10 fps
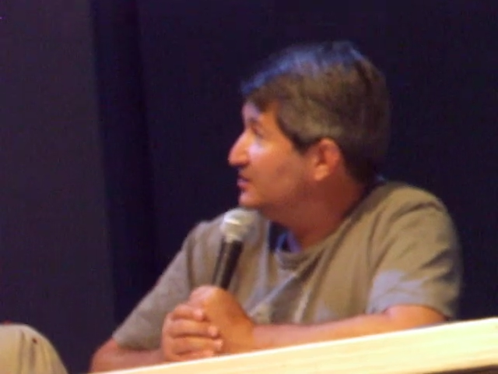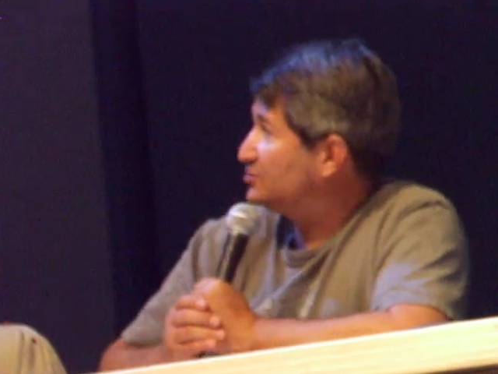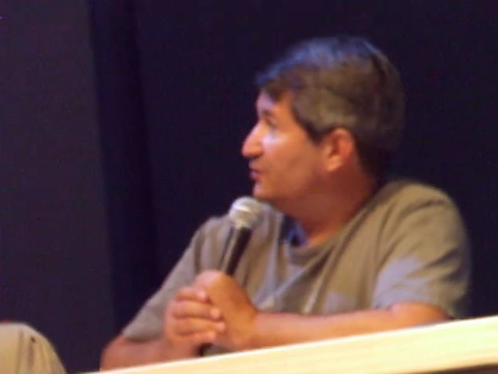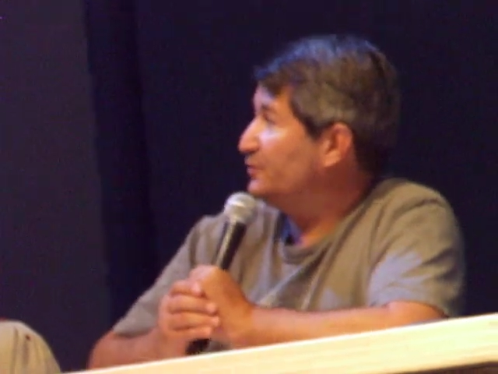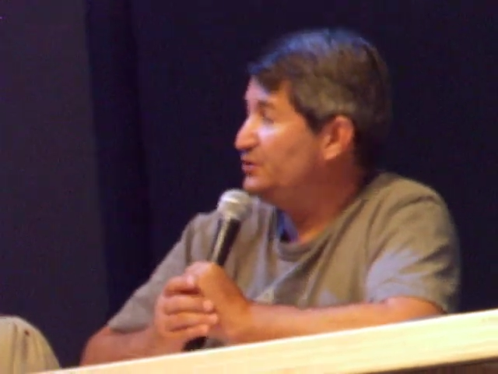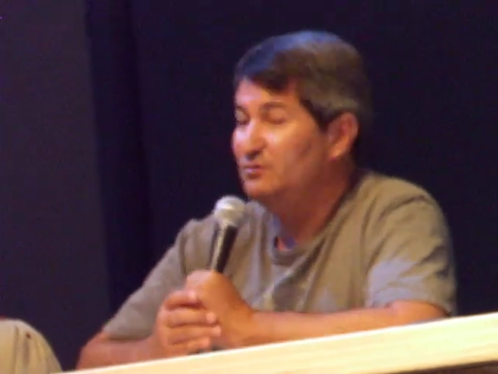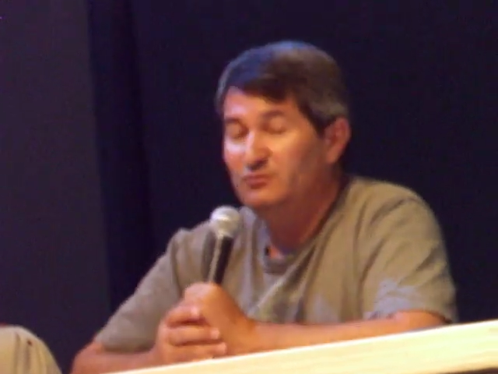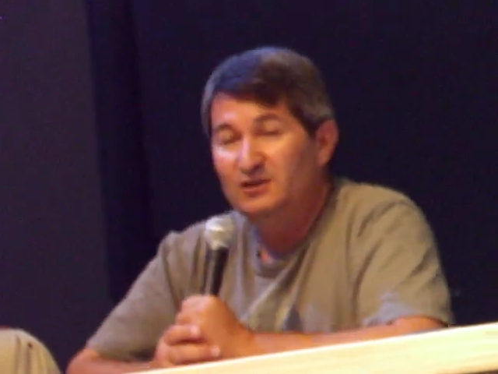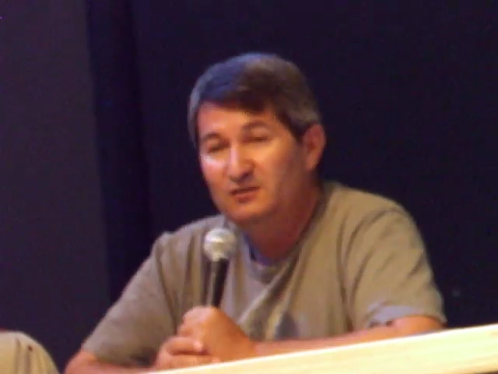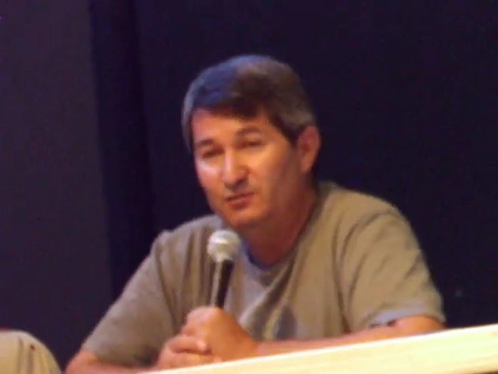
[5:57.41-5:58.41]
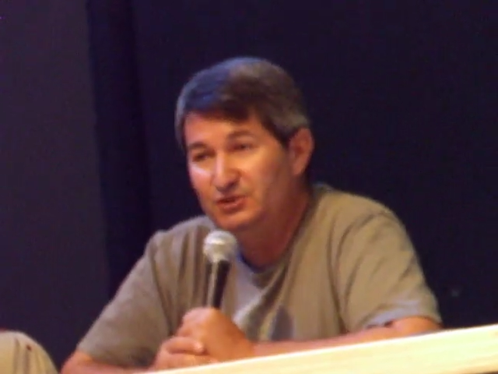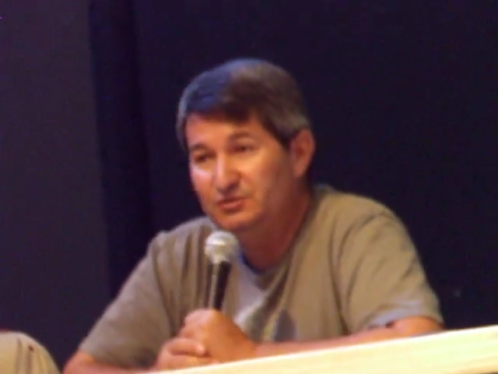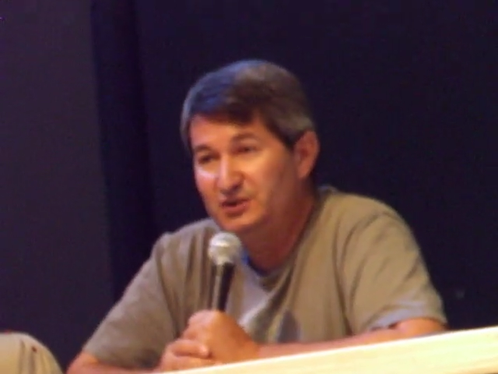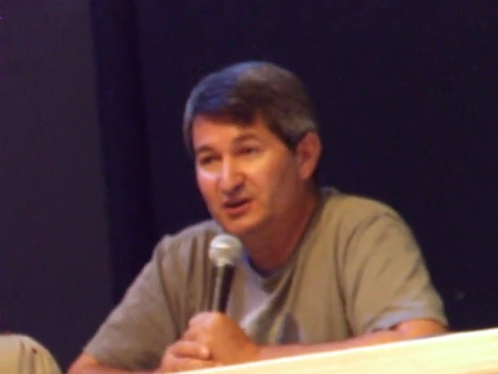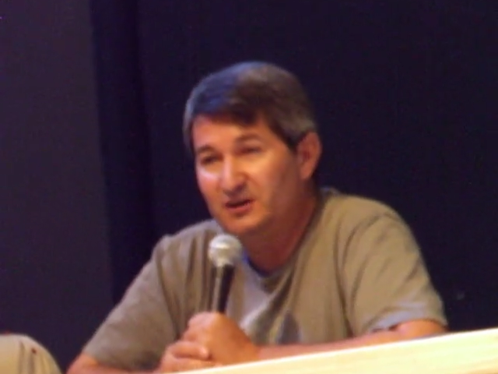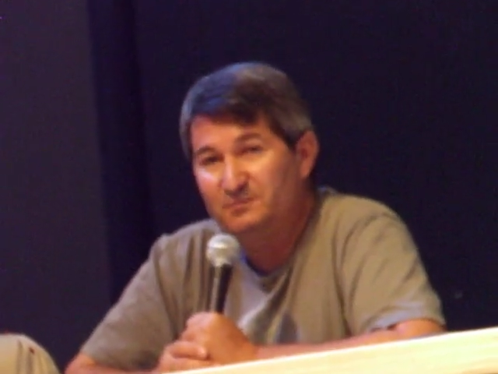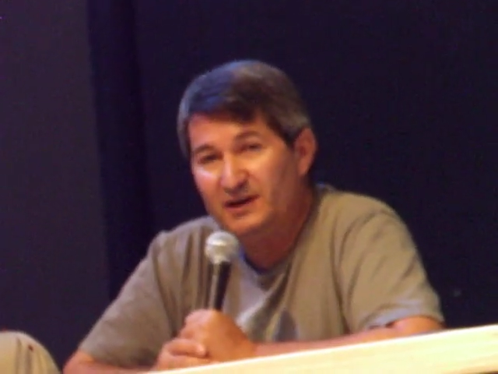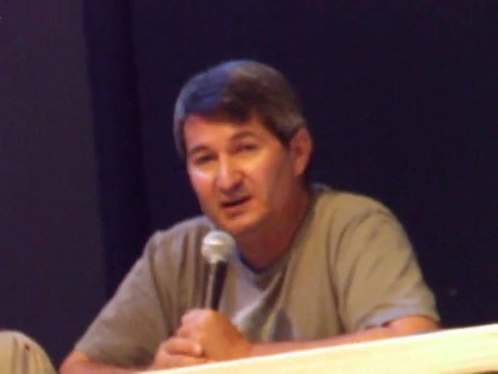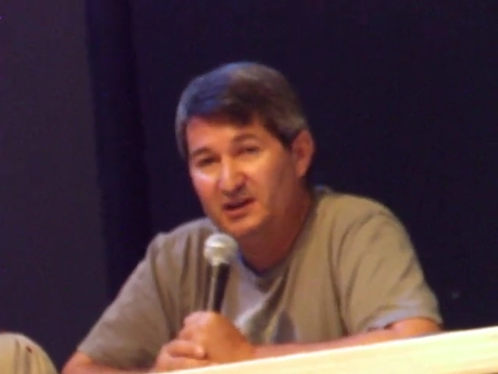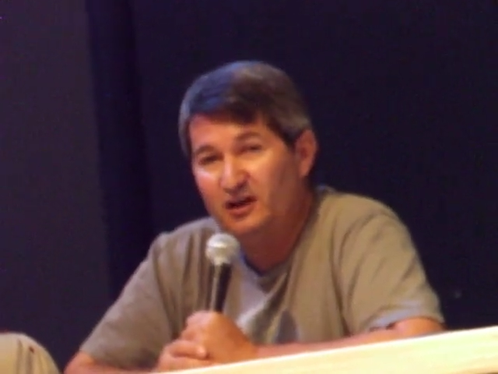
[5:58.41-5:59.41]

So when you dig up that